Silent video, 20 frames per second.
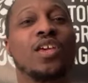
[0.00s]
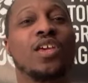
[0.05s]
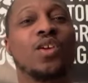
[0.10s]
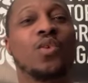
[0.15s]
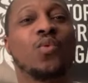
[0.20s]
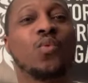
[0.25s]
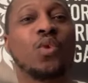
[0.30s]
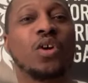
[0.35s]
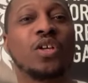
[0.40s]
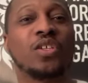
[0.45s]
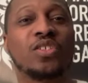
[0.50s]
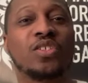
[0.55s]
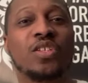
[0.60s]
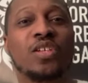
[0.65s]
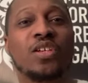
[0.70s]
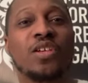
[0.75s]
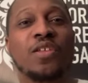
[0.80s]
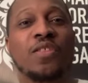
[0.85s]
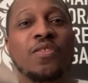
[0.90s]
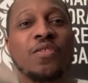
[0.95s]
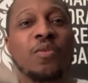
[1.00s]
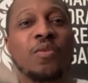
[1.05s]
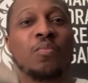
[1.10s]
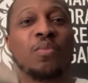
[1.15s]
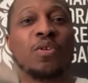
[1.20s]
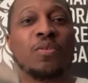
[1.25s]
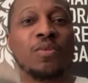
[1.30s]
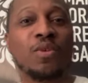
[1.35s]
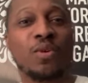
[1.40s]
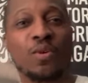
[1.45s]
it was the
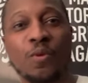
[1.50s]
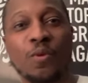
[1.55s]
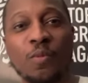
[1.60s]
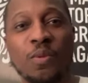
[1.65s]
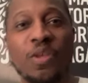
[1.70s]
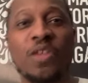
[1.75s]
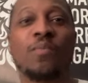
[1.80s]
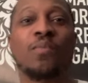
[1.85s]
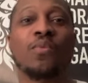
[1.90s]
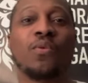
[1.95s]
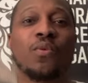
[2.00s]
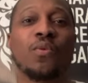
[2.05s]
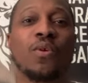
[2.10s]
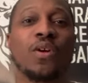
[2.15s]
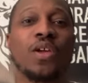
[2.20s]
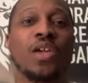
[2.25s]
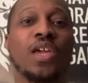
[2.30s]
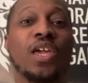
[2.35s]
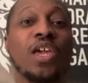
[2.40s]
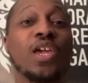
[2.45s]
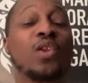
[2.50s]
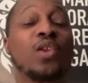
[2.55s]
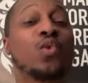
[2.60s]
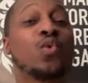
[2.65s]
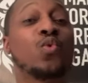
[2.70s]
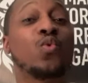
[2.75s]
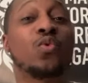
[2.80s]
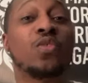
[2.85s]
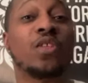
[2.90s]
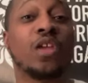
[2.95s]
biblical people and
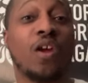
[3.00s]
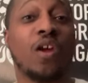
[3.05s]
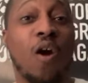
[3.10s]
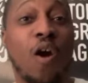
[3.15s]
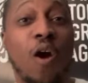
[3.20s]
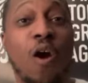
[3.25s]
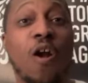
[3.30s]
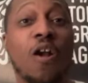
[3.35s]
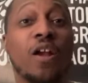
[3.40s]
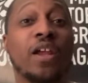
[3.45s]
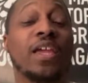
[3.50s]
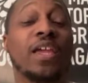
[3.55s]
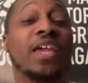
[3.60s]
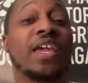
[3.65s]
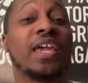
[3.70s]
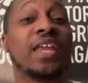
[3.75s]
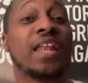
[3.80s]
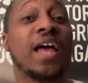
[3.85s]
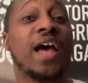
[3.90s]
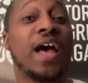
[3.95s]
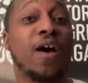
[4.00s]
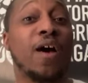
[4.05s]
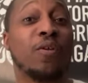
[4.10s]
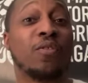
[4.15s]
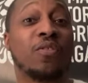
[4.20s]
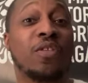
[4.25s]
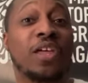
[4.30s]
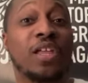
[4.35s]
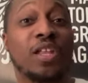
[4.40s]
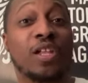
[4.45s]
who they are and how
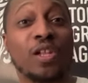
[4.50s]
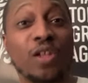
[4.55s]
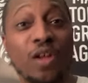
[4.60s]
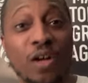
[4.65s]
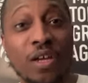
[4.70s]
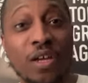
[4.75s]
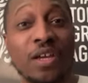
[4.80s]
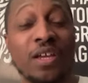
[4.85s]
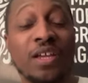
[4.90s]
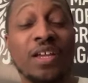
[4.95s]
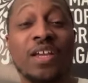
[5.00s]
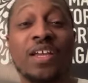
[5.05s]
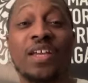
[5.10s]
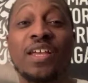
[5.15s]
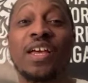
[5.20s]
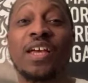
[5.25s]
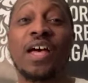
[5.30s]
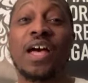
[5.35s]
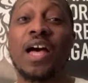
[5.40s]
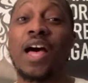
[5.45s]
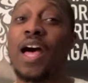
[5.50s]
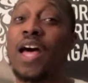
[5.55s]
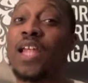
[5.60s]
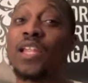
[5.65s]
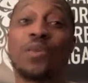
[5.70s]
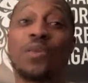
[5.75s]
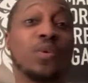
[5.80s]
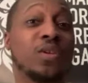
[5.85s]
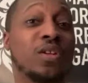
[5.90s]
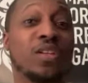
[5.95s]
they look.
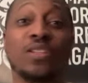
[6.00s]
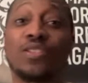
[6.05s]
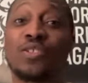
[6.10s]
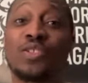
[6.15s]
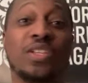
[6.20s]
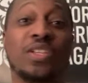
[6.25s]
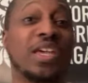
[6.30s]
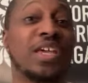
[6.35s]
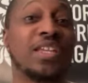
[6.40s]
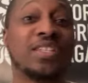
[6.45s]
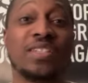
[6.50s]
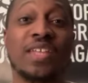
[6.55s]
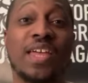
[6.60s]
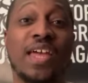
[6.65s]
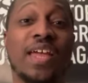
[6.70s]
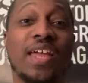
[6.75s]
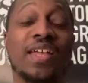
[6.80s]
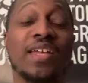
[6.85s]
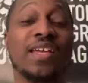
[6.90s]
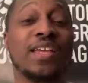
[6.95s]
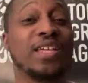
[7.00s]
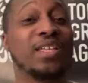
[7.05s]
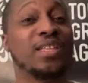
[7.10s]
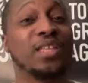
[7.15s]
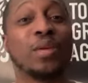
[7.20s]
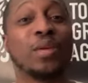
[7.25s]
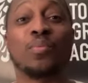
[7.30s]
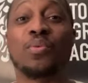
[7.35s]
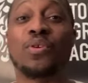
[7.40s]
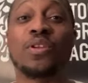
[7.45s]
Hollywood understands that.
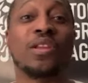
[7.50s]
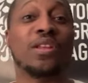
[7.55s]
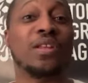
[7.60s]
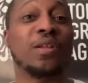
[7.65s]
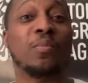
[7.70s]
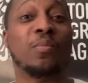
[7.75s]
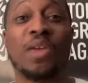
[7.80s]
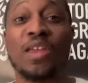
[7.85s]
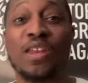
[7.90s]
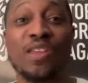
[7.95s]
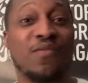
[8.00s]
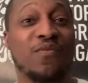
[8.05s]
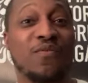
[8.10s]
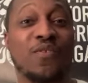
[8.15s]
They put it in many